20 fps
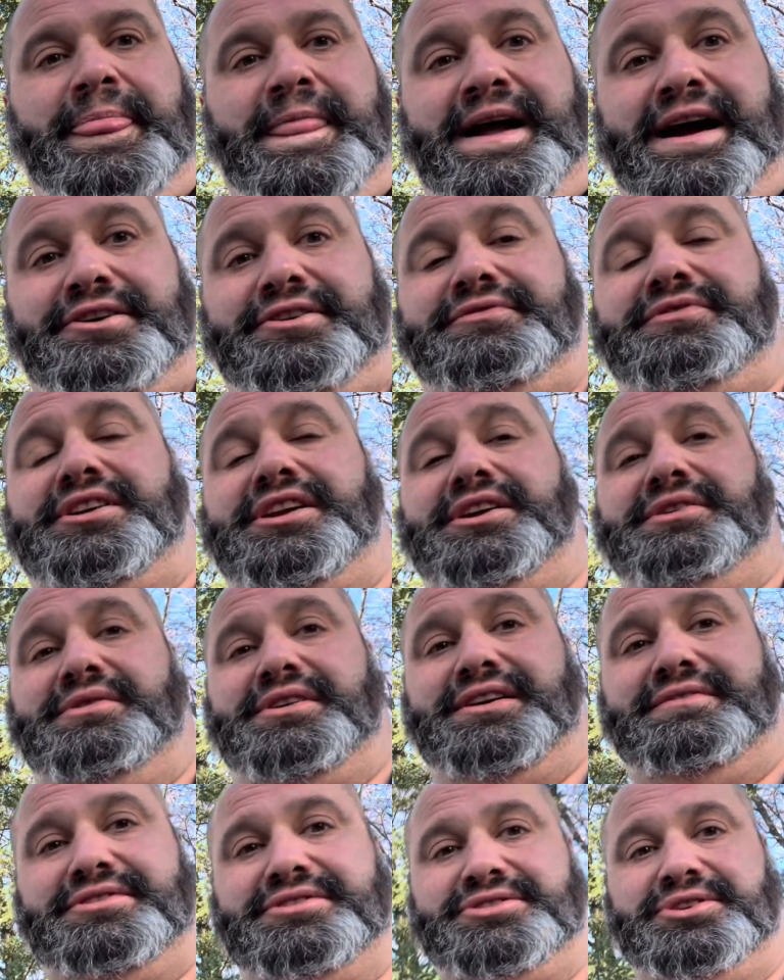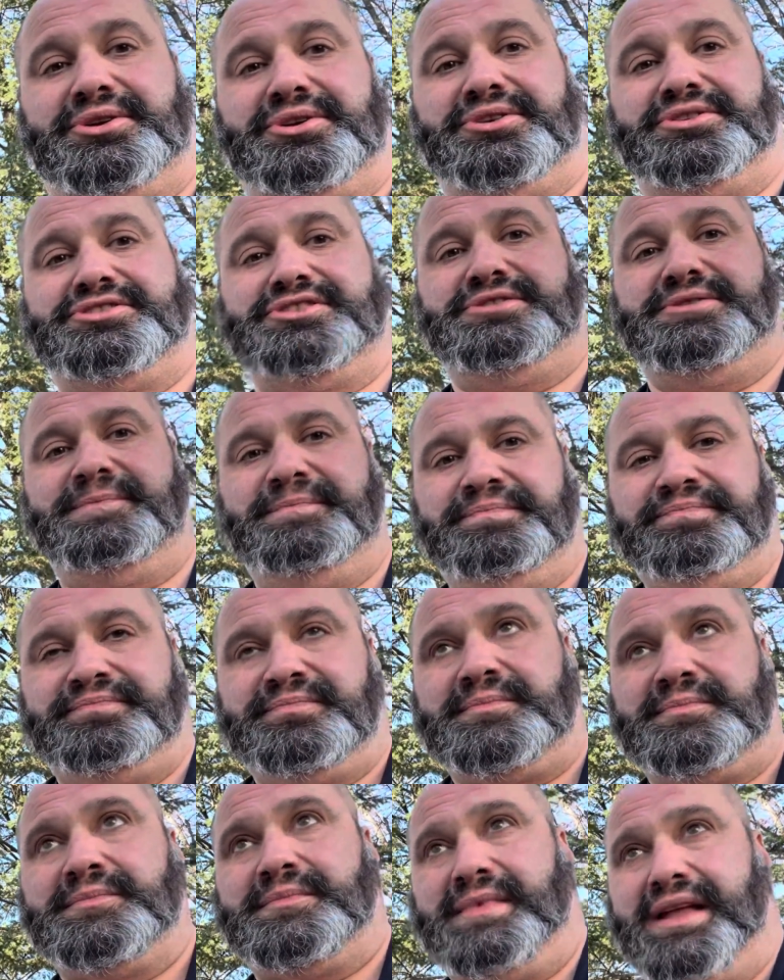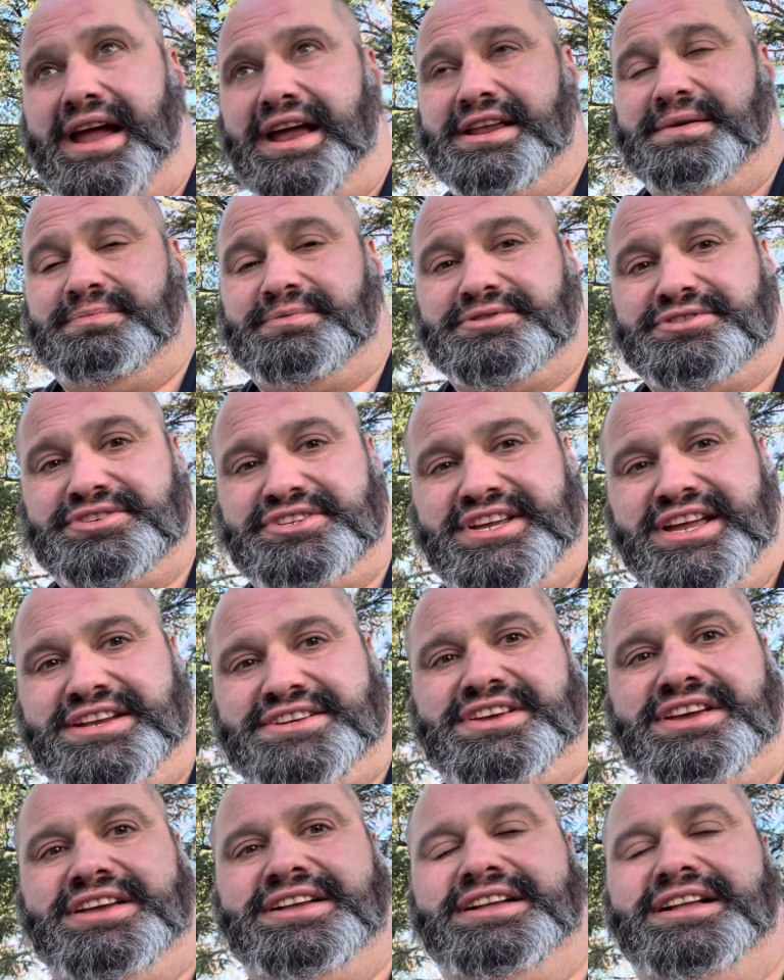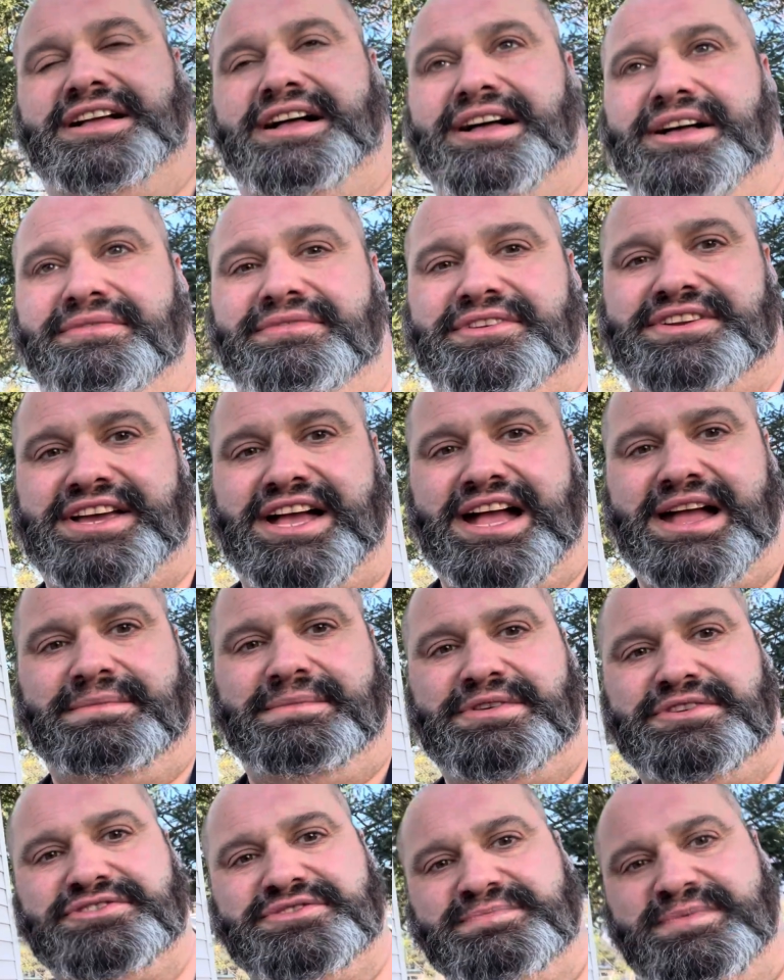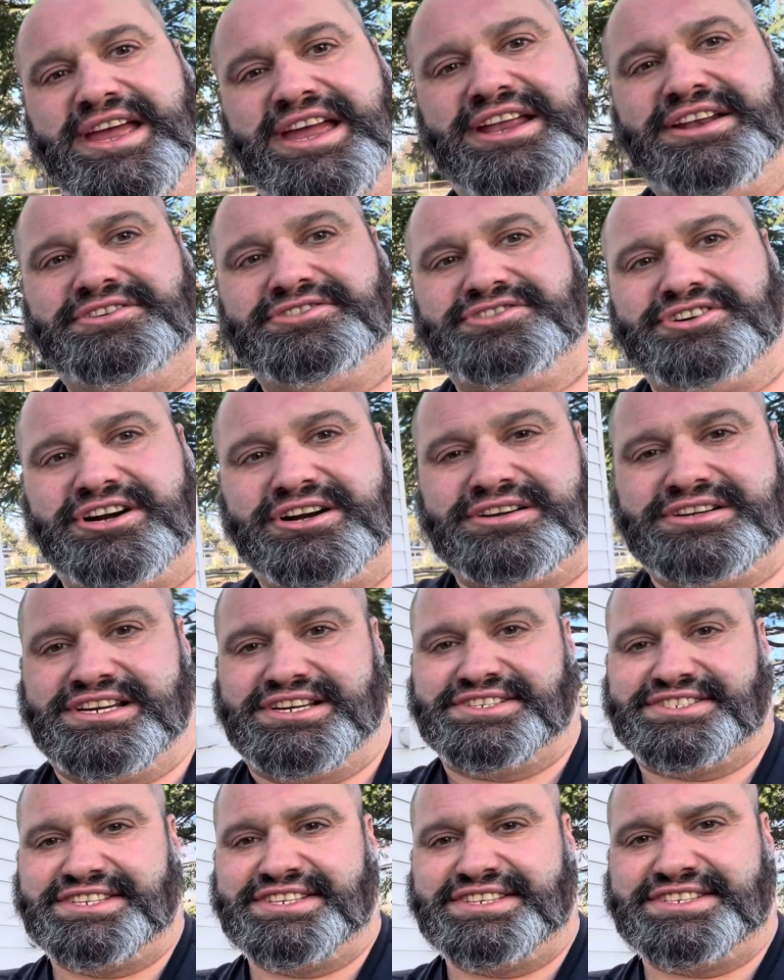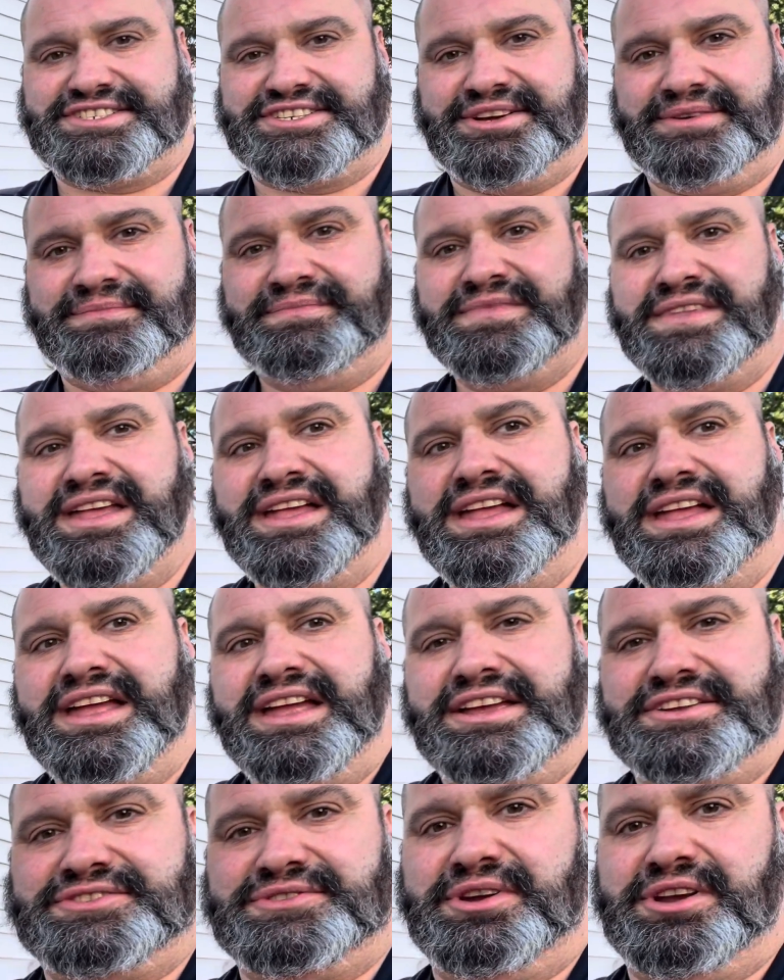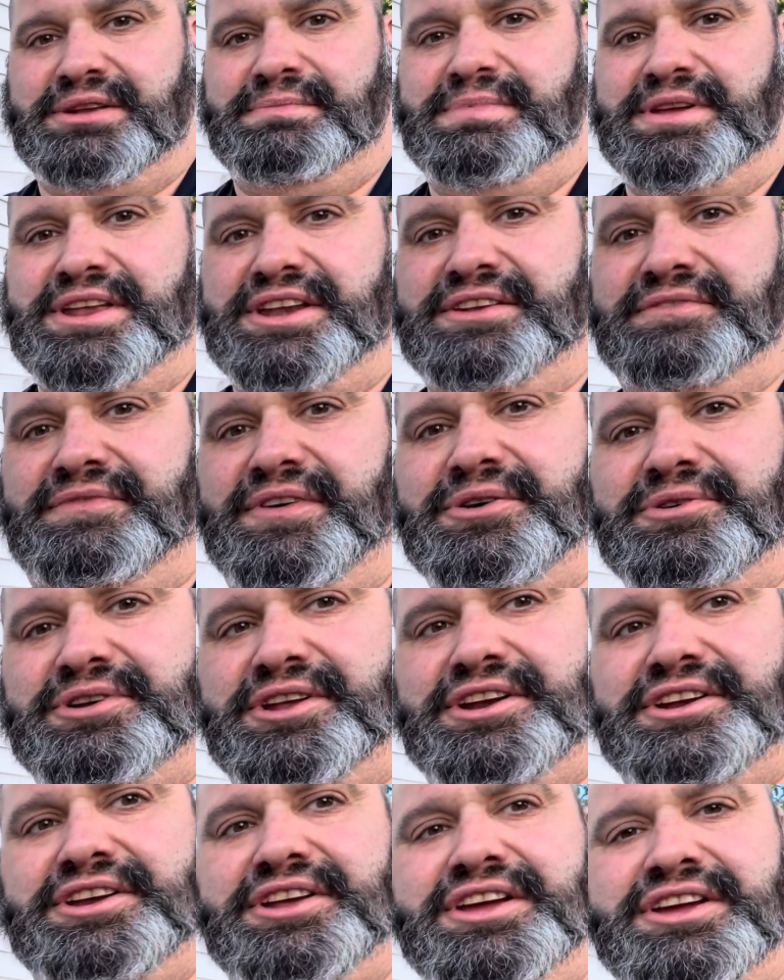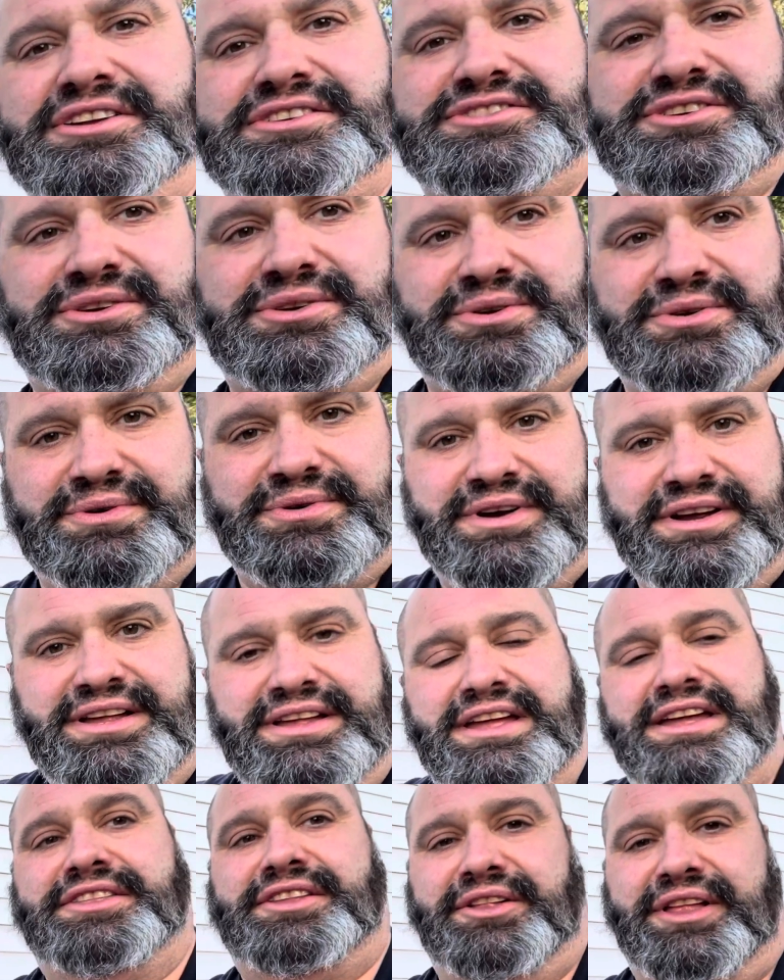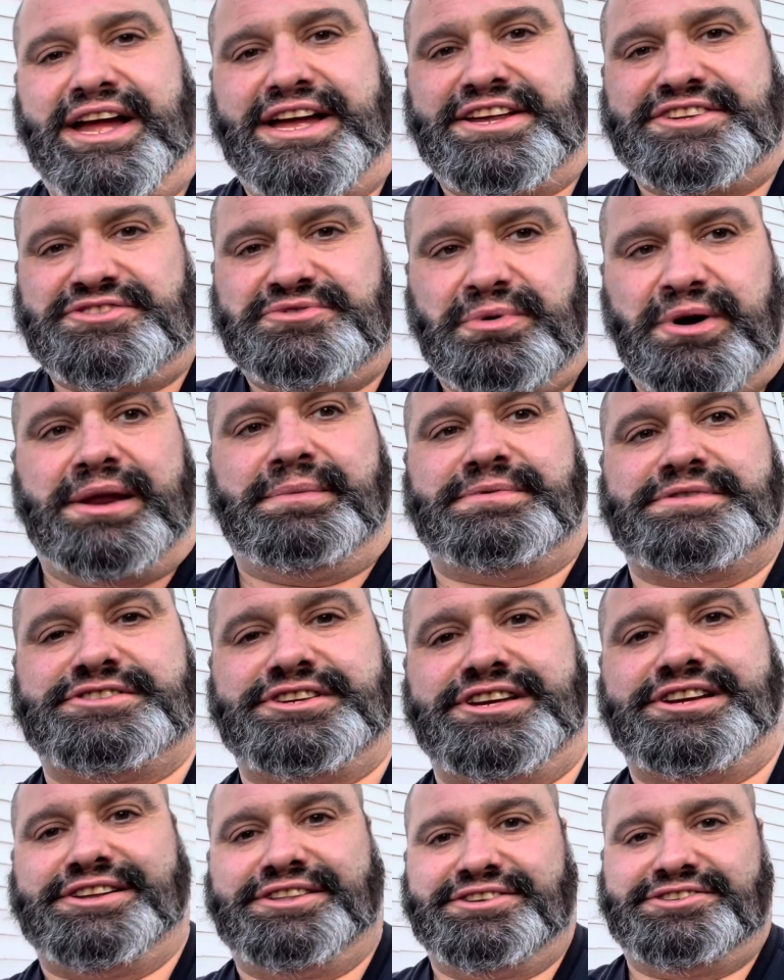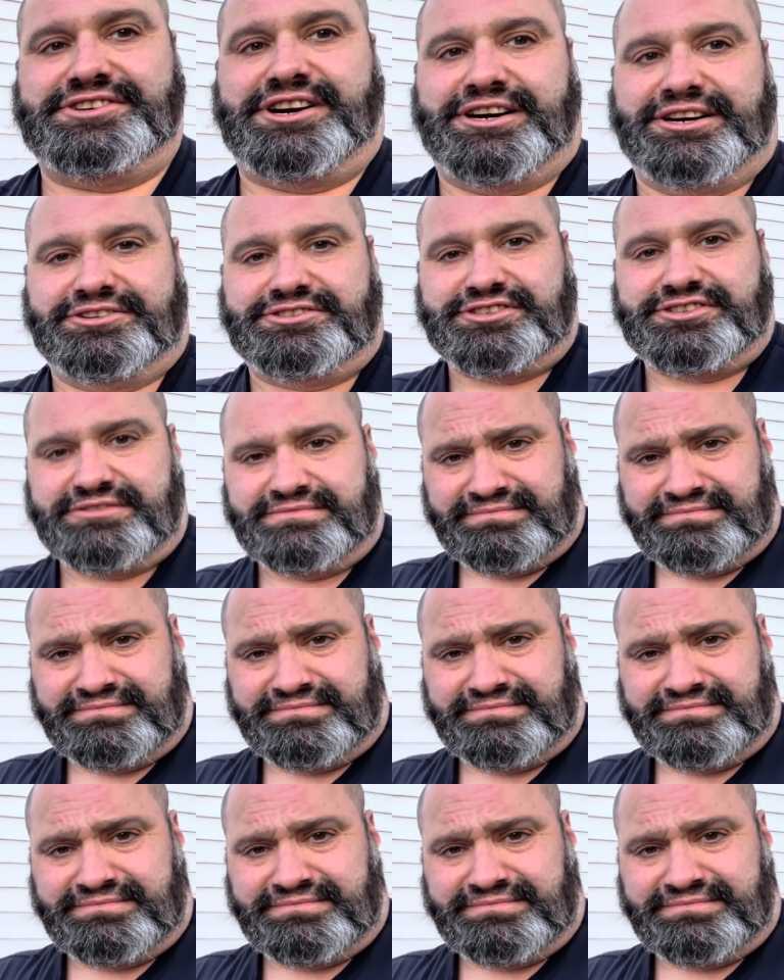I don't know if anyone ever told you 80% of the time you spend charging a system is going to be devoted to the last 20% of the charge.